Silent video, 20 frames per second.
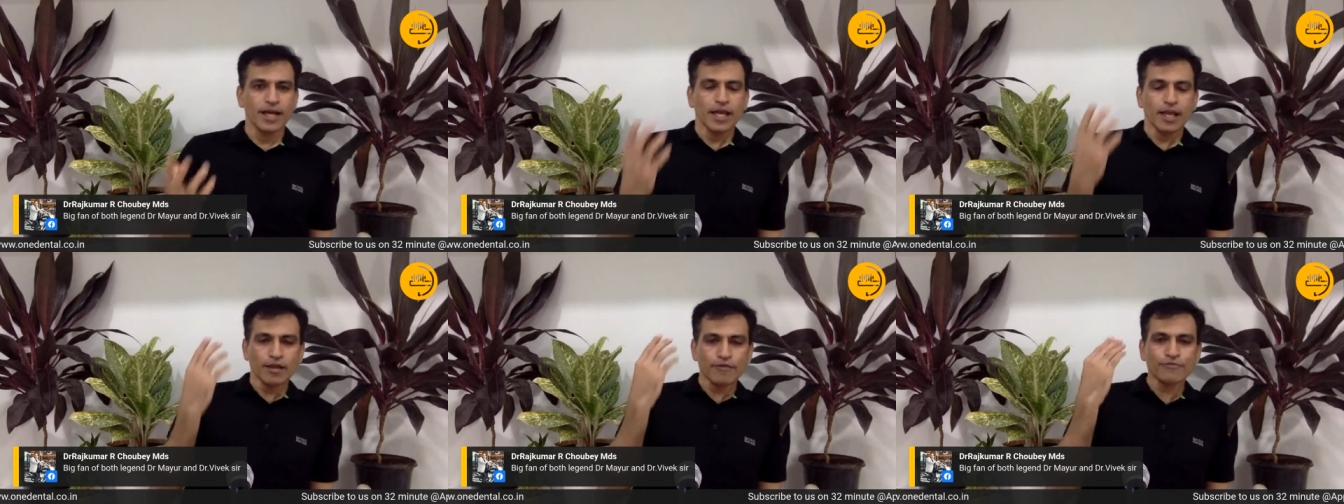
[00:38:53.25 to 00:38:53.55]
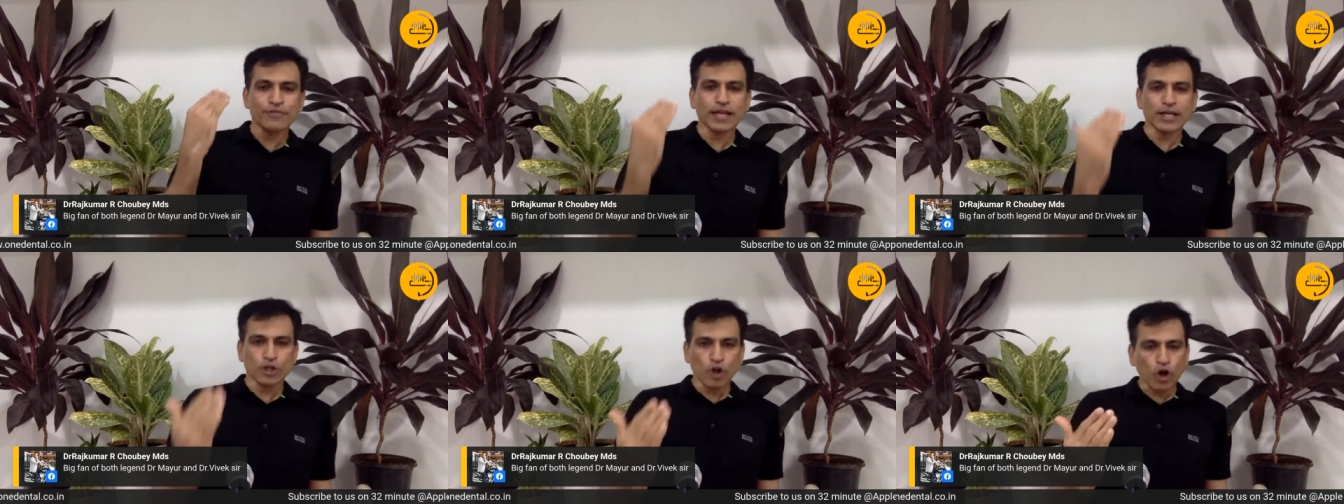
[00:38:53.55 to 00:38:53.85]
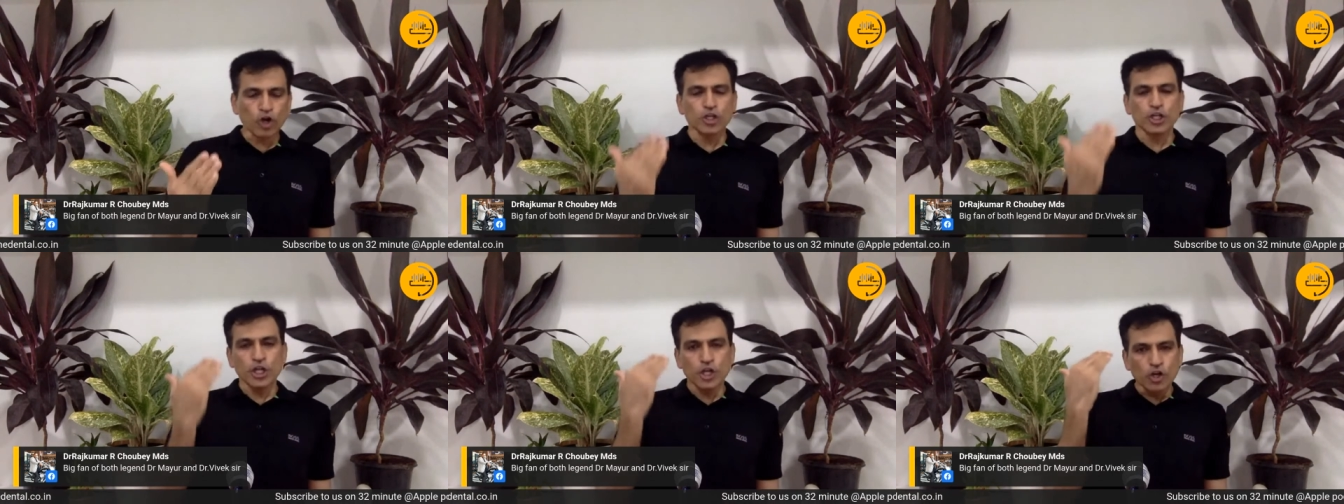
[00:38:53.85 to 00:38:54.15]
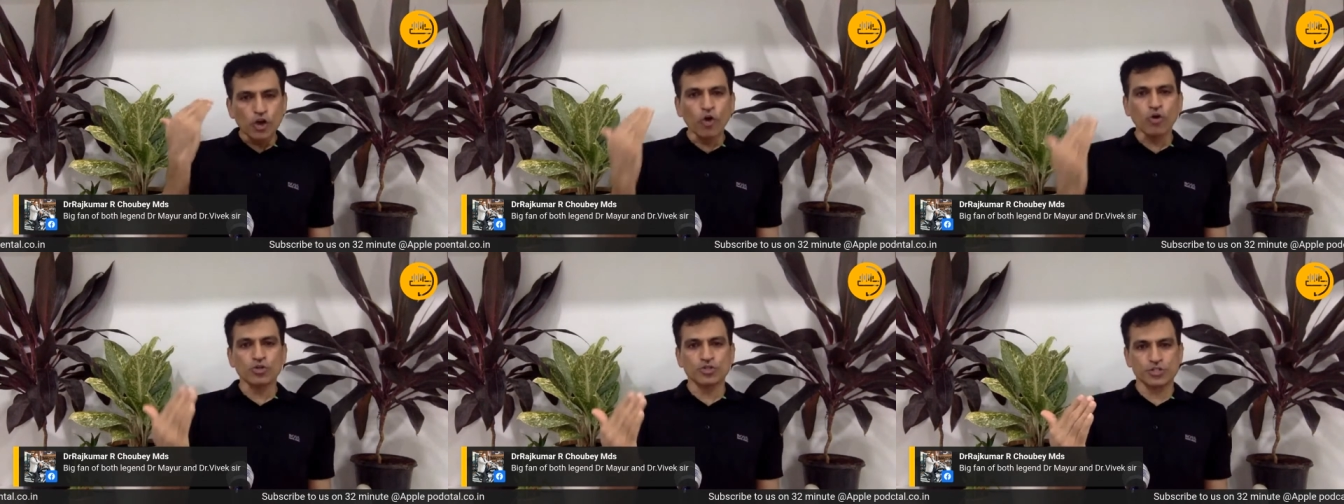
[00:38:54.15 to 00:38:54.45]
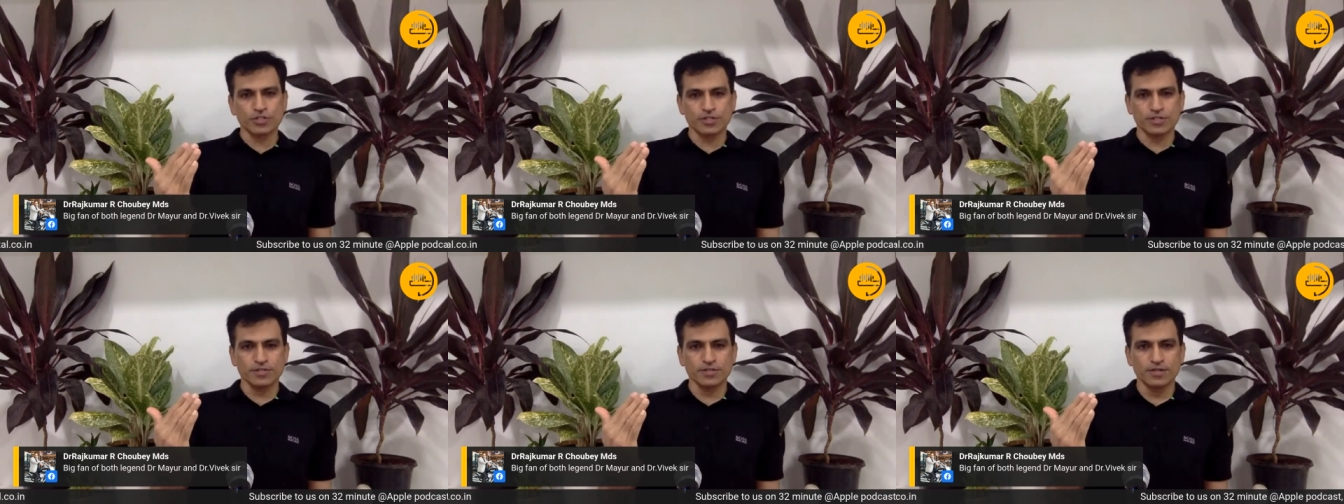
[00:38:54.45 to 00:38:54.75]
If the doctor
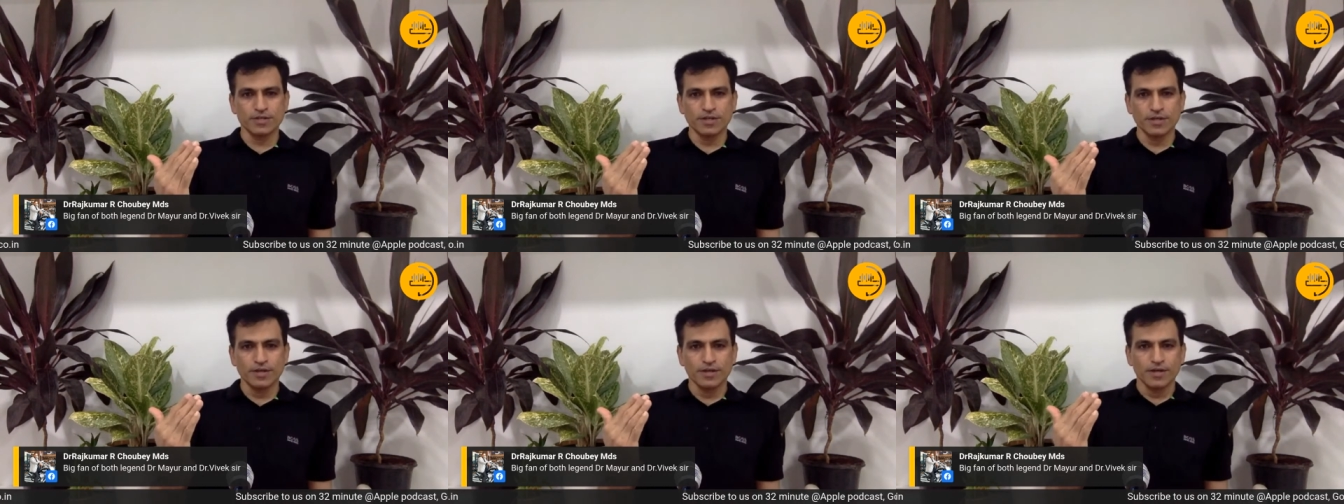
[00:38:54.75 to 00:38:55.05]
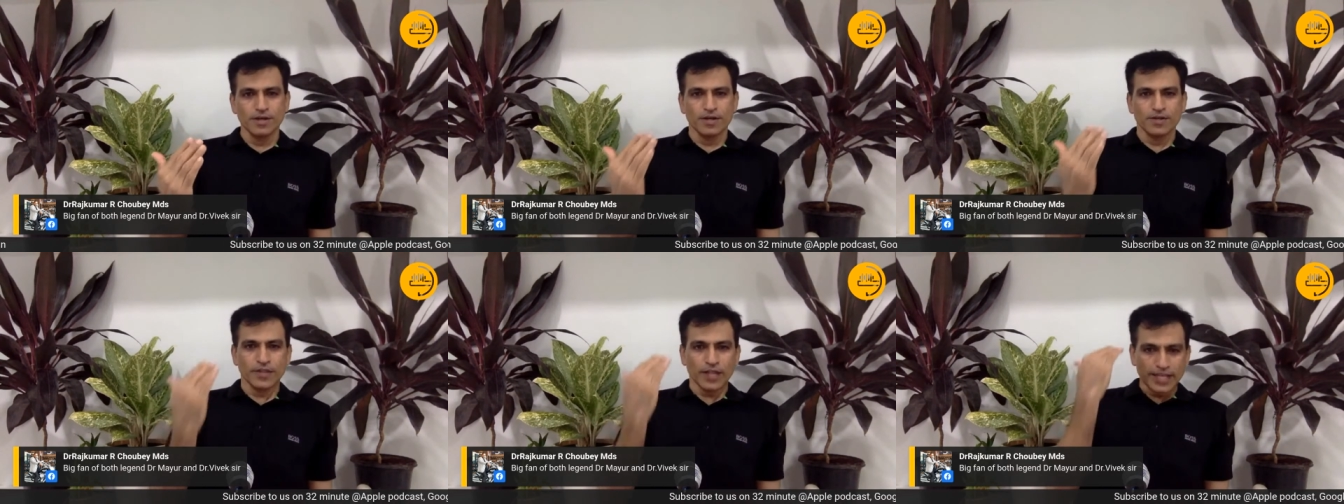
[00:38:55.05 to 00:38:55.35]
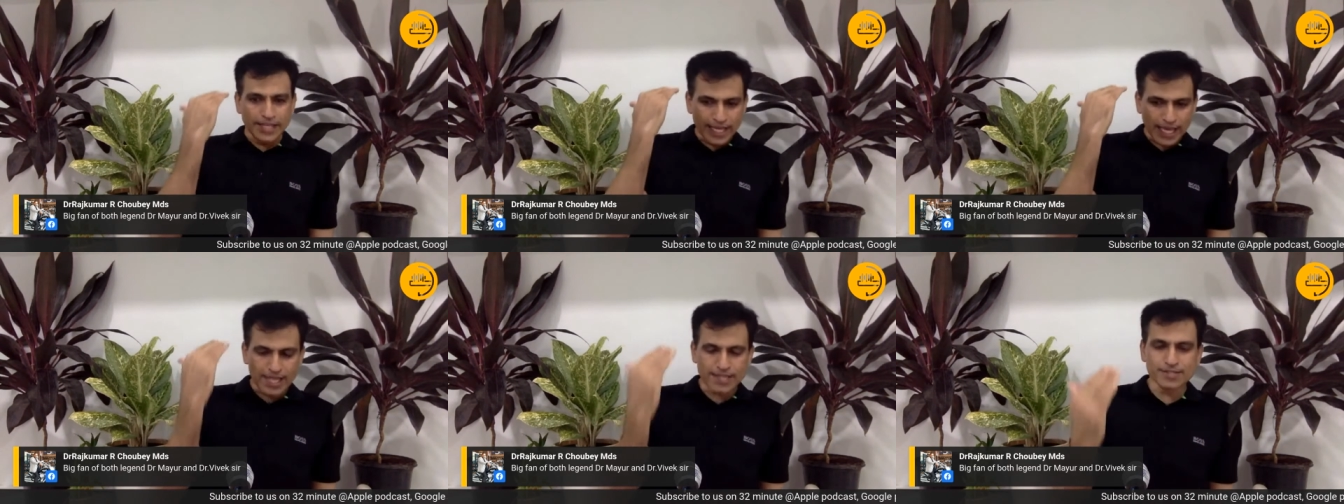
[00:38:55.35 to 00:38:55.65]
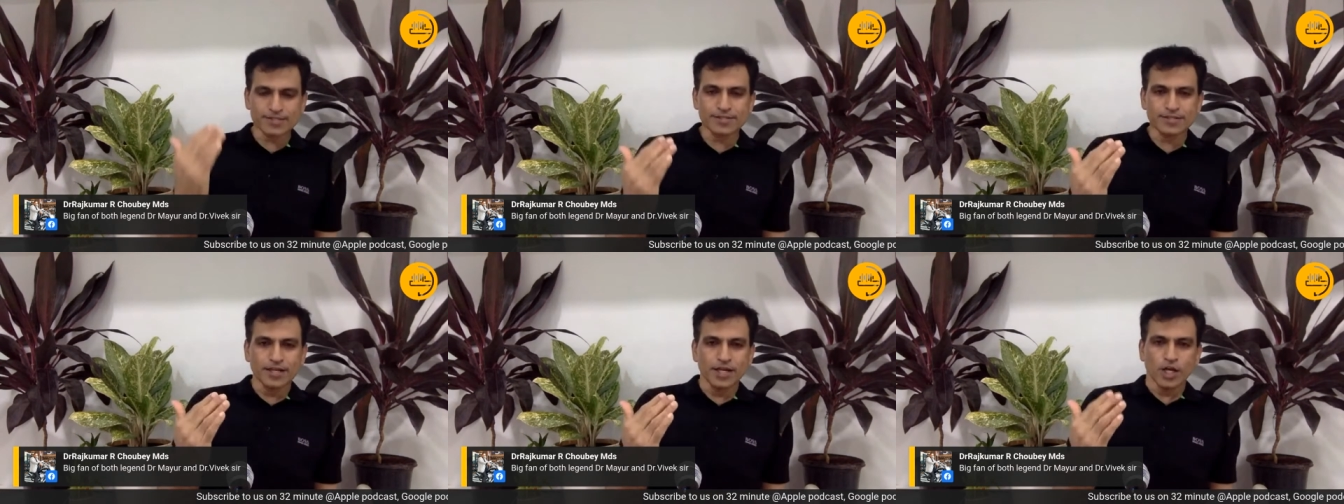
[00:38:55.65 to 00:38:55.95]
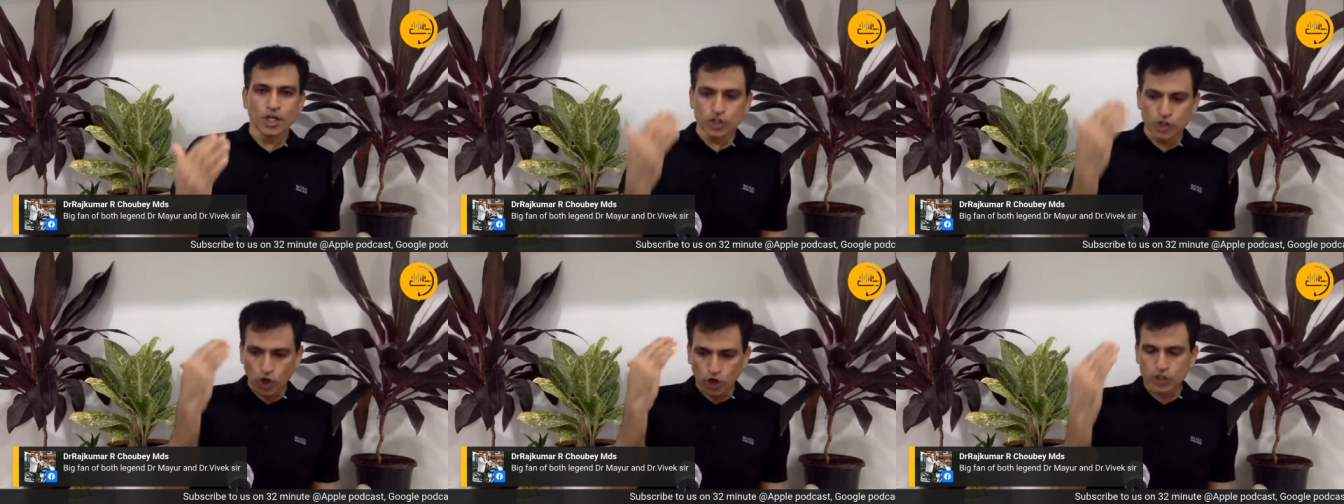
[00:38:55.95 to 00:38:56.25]
knows that yes,
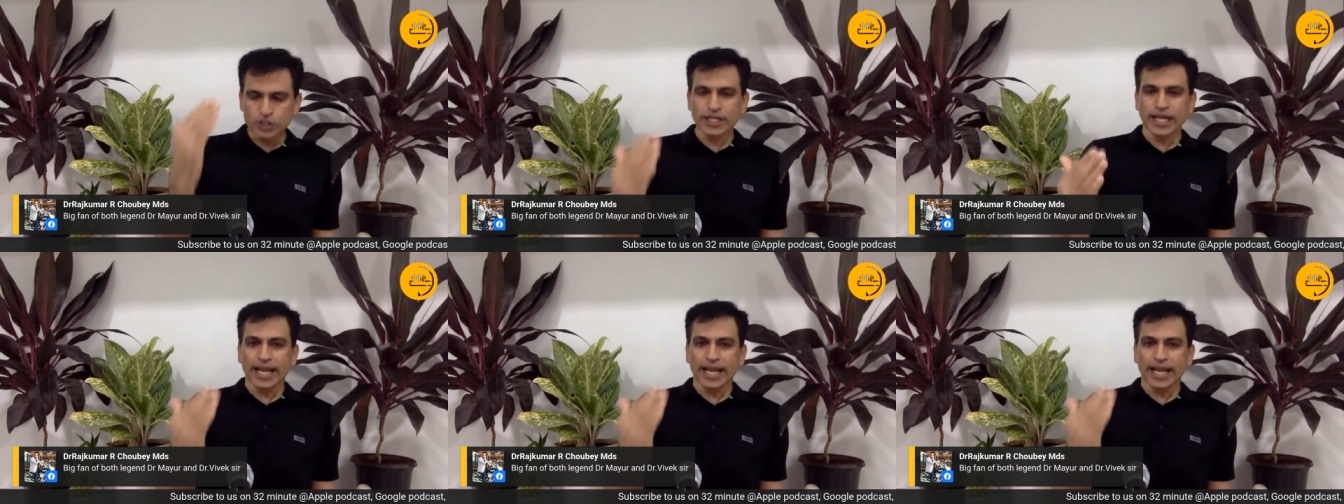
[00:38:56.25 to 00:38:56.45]
Dr.